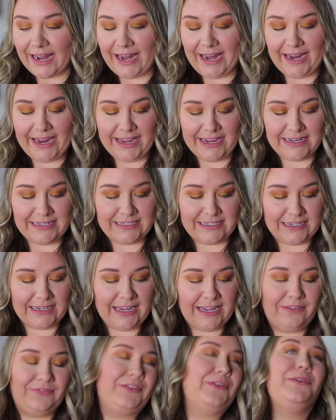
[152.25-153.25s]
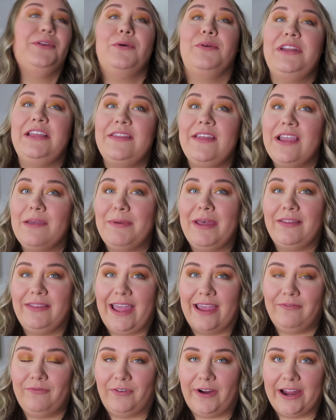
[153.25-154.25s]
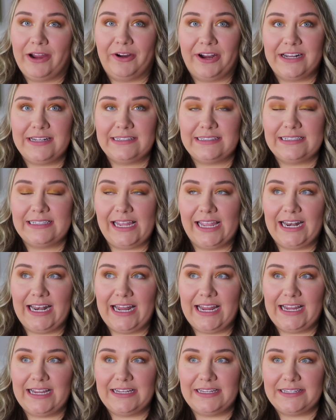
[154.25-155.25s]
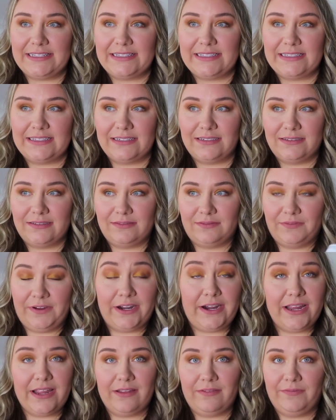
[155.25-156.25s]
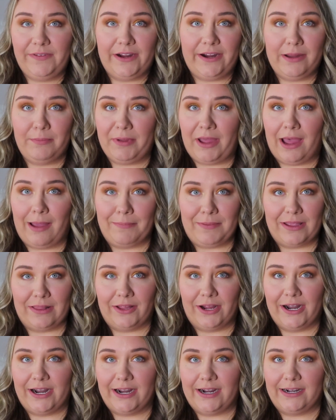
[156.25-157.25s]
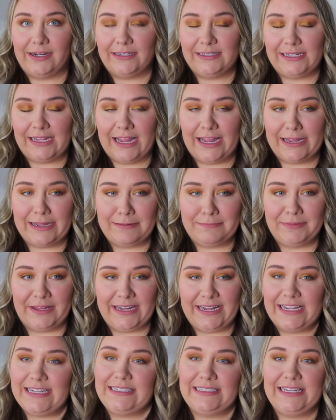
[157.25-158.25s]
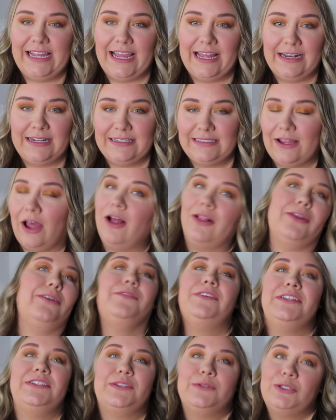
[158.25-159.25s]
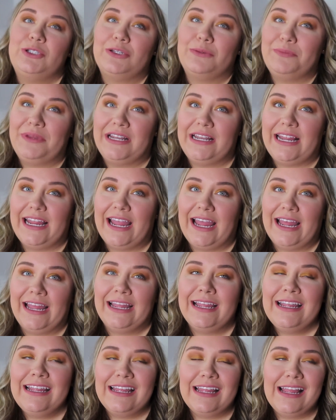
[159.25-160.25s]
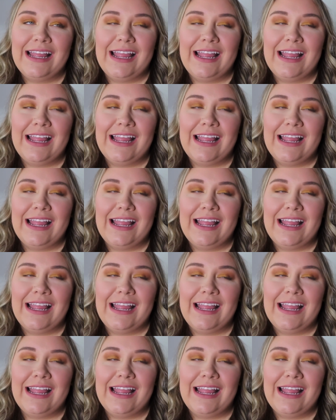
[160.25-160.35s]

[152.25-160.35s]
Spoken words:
And if you know anything about that fragrance, it is very, very popular. Like I said, it's all over social media.